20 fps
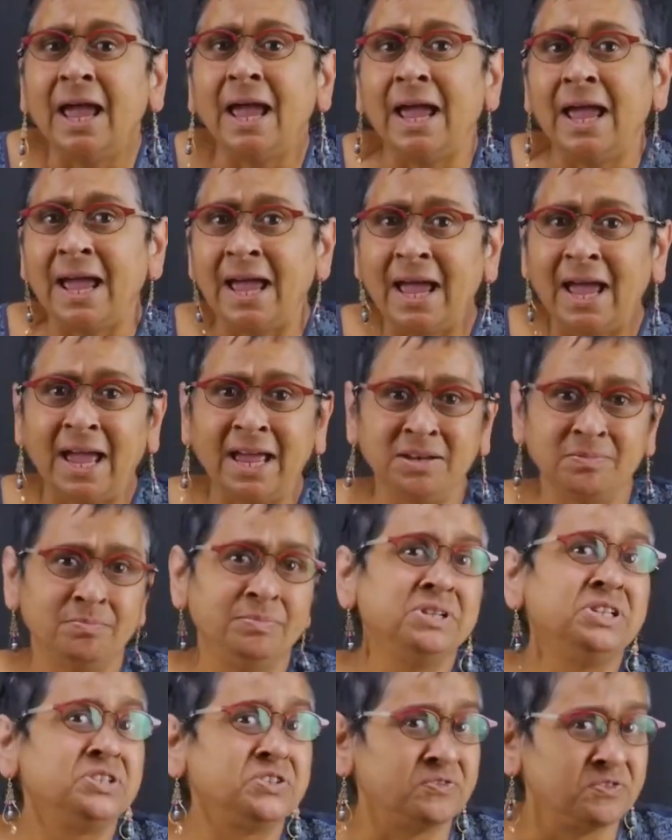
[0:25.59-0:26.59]
and
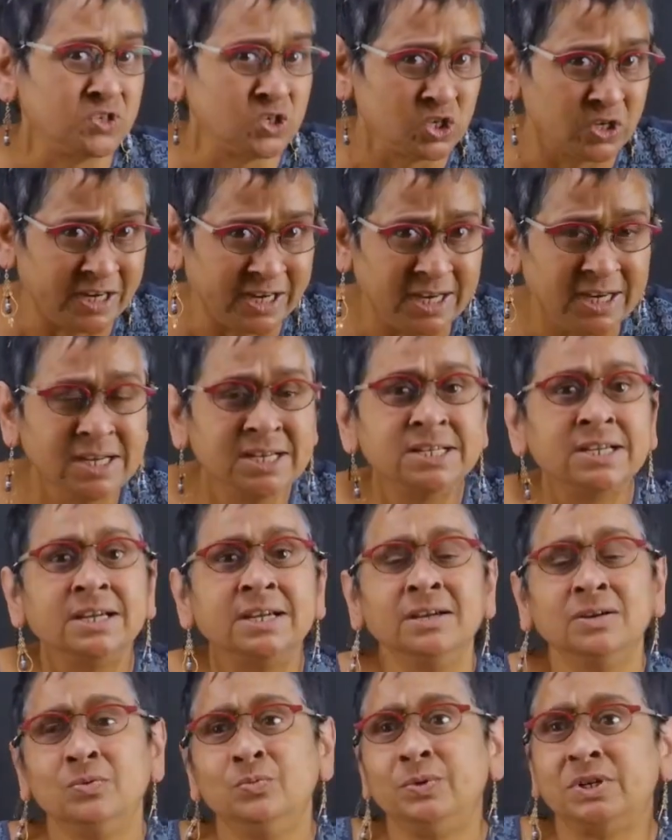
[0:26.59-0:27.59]
bills of trade,
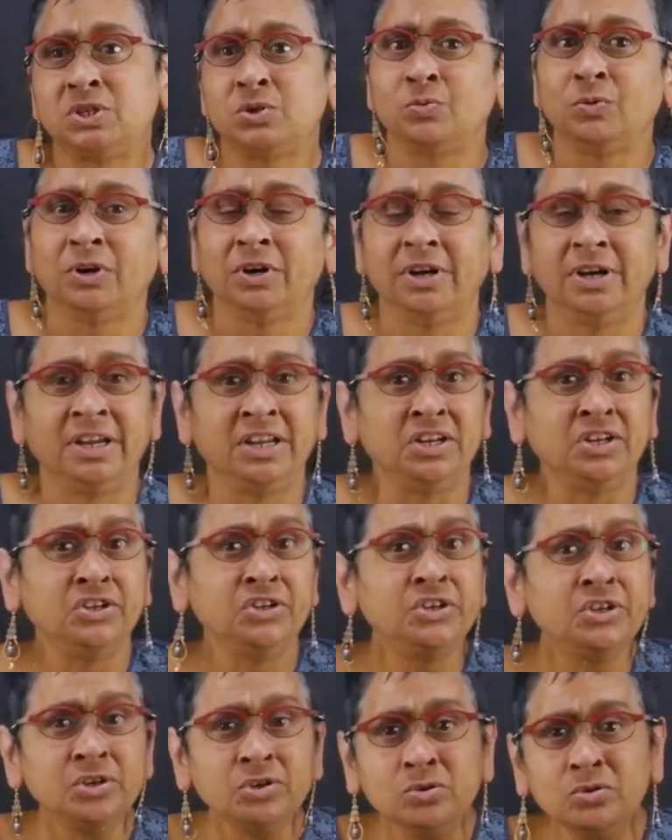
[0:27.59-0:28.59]
which were in
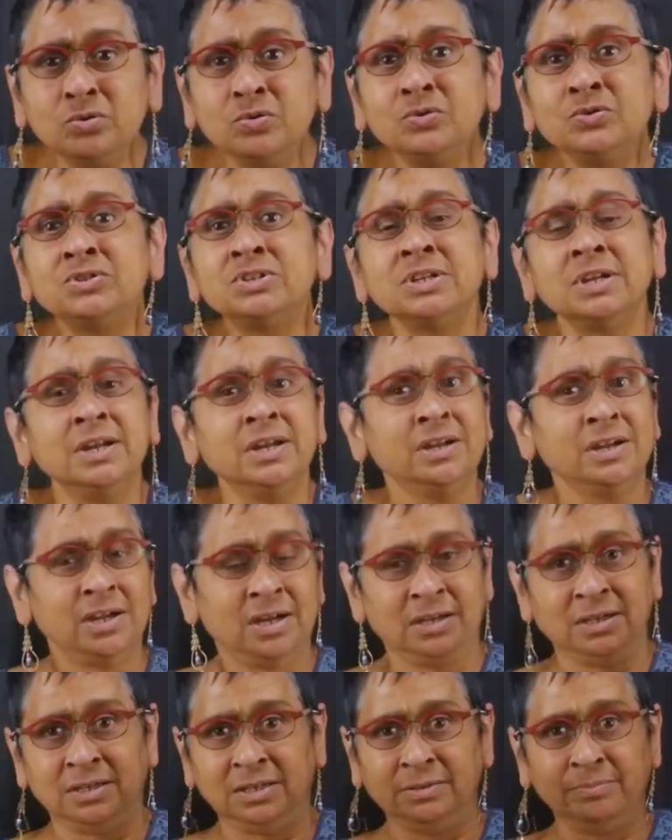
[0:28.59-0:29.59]
use
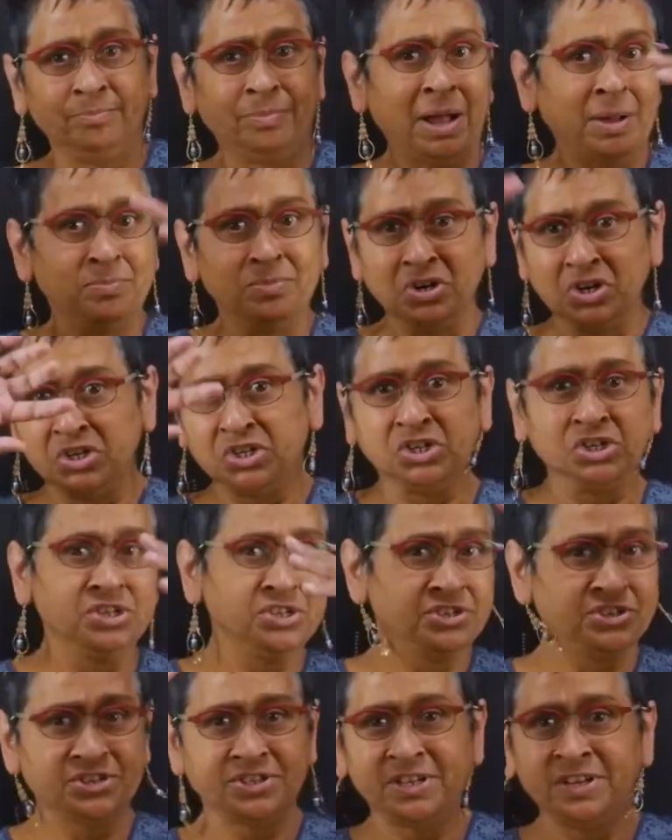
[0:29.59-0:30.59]
by
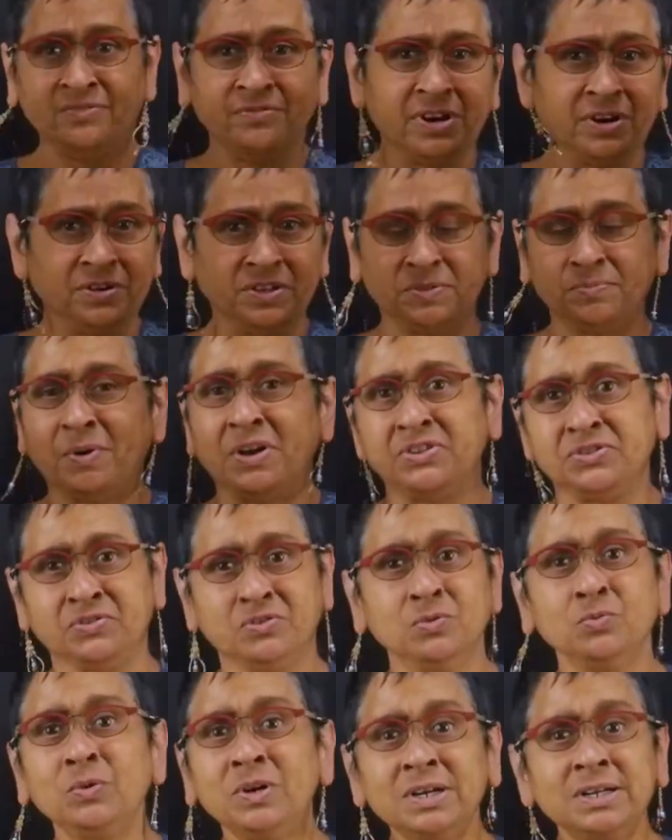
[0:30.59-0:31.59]
merchants in various parts
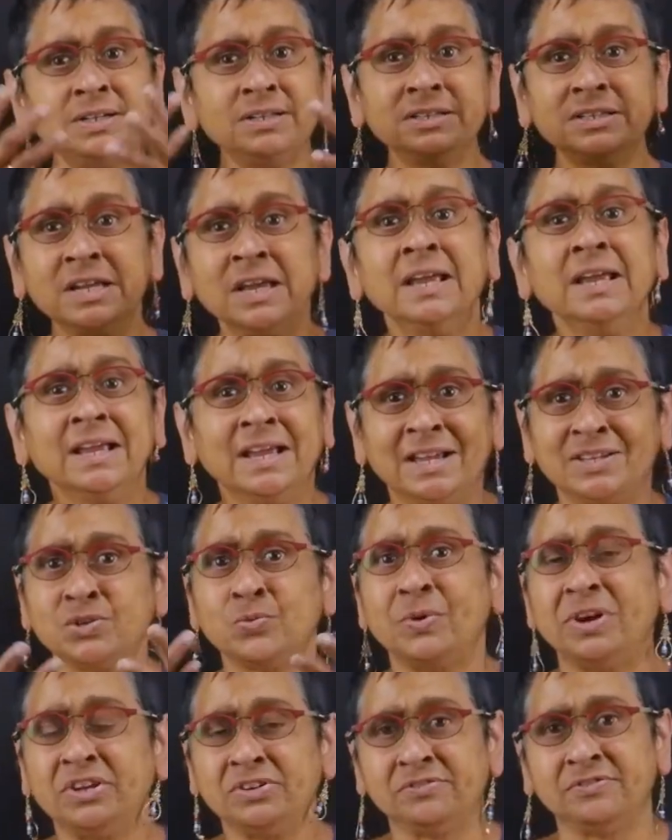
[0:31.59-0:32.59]
of the world as
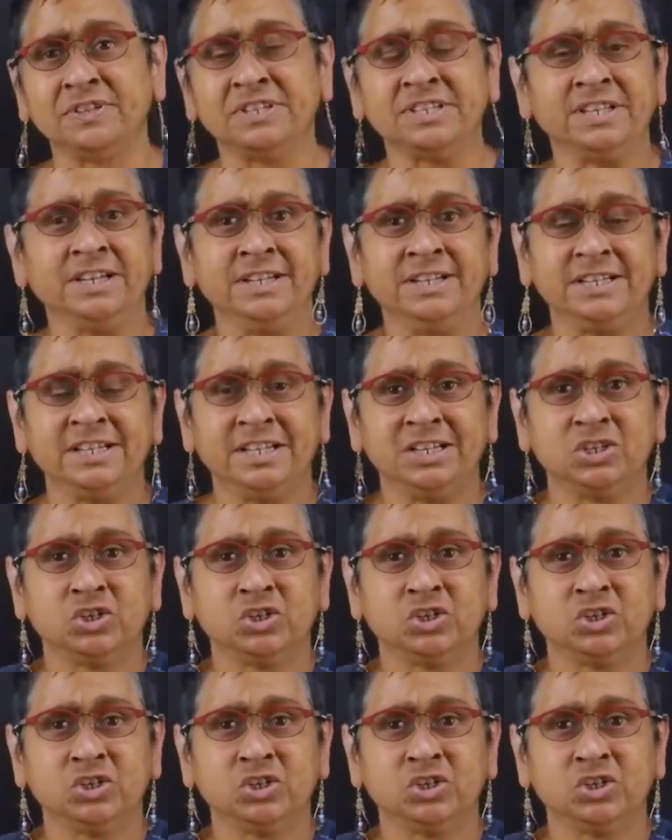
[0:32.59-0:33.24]
a way to facilitate